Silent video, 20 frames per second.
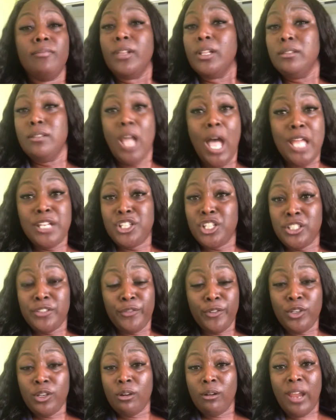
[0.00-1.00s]
Not just
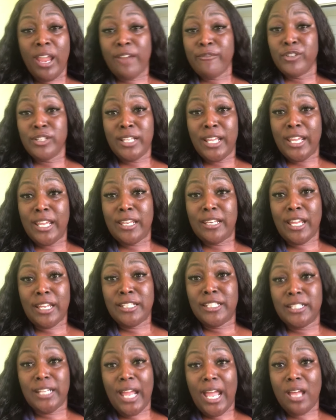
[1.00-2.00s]
for your everyday, I
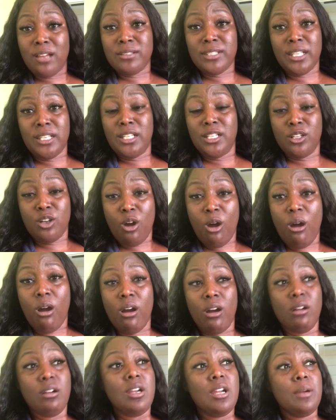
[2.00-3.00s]
need a house, I need a
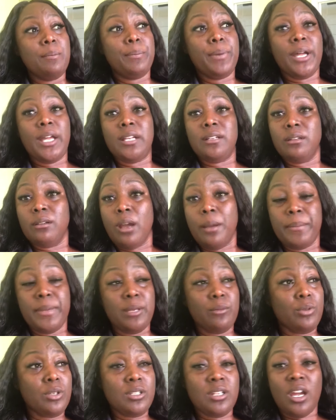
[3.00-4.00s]
car, but I
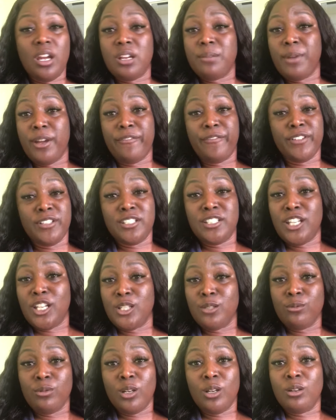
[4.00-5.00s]
mean, we're talking about further down
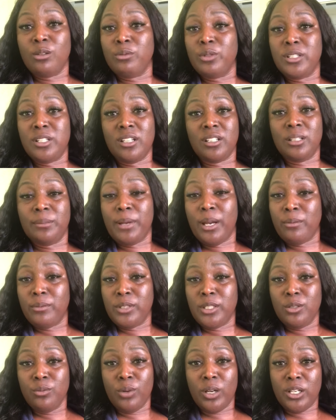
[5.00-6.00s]
the road. We're talking about
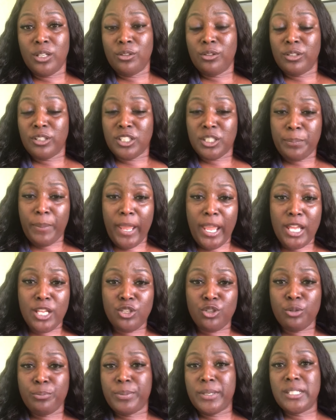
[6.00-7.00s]
when you want to
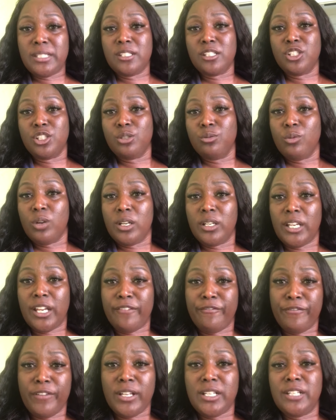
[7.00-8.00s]
expand your business, you want to
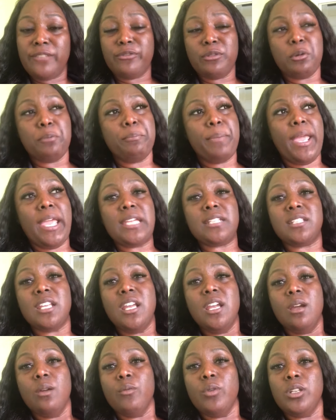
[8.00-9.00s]
get funding from banks,
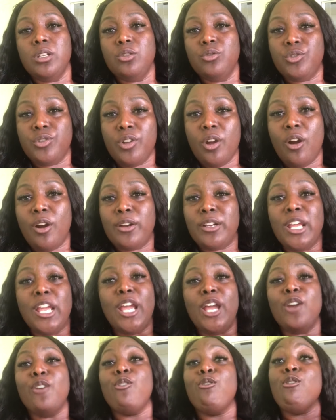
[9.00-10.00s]
when you start
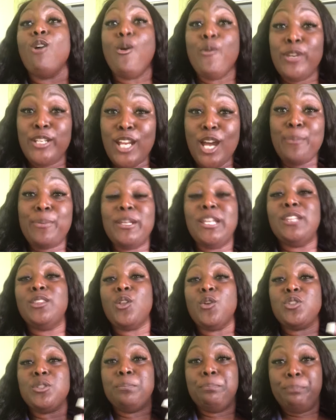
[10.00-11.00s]
growing up and get
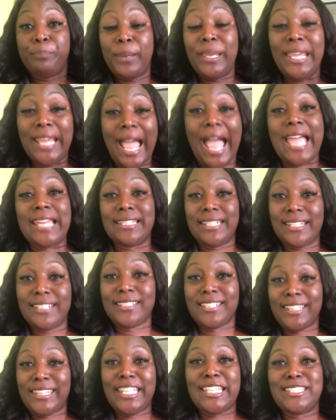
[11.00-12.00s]
those big
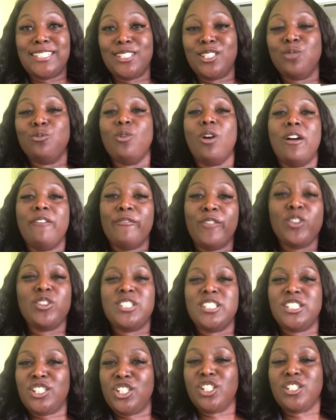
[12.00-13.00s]
ideas of things that you want
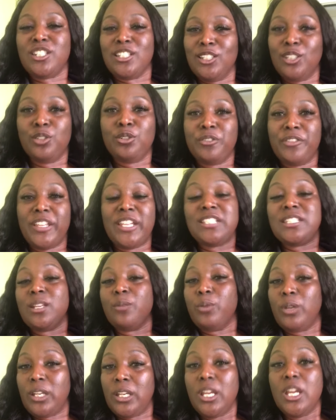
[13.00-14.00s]
versus just the little things that
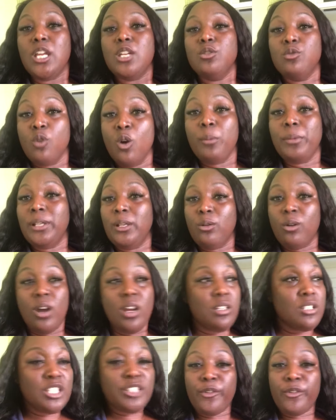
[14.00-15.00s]
we normally
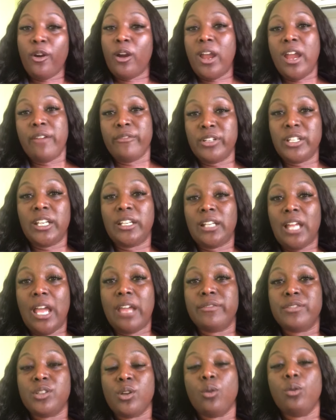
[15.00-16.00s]
want for our everyday
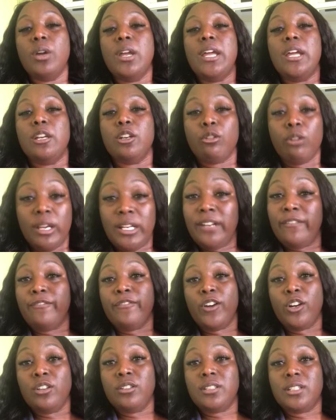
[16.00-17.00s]
life. So credit
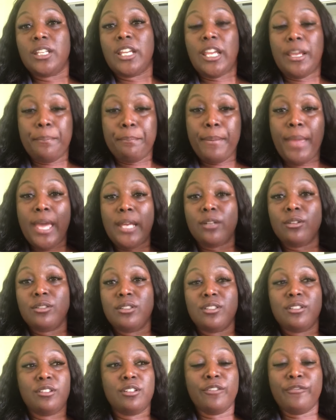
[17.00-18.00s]
first, it
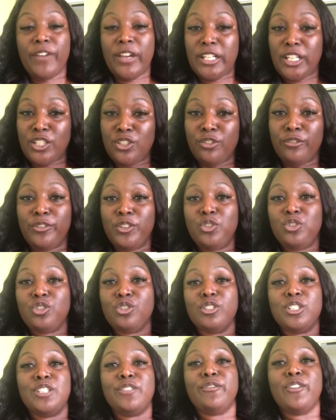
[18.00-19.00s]
matters. Your financial
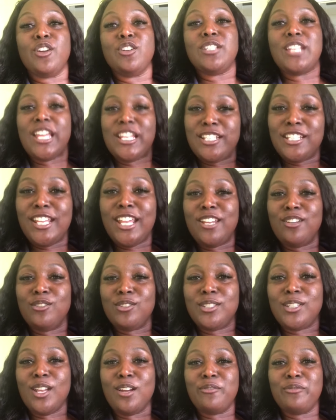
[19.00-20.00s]
future is first. Educate
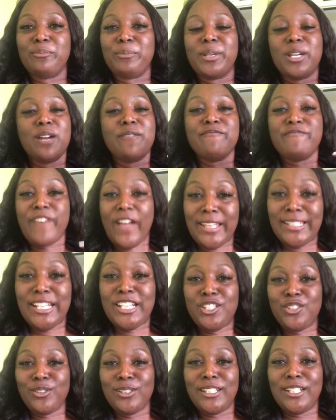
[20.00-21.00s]
yourself, become
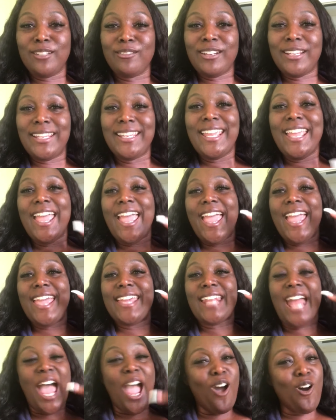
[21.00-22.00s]
financial literate,
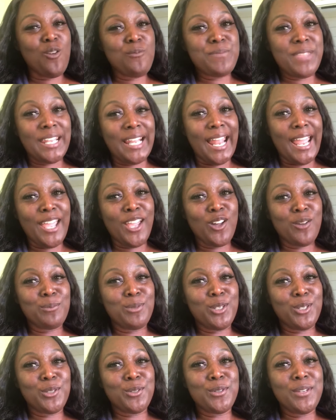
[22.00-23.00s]
and I hope that I
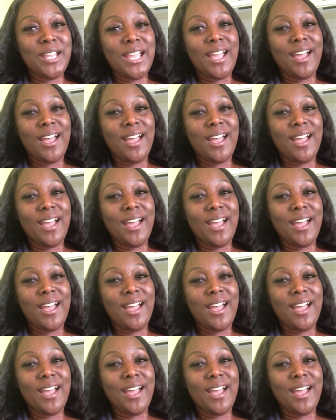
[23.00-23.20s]
helped you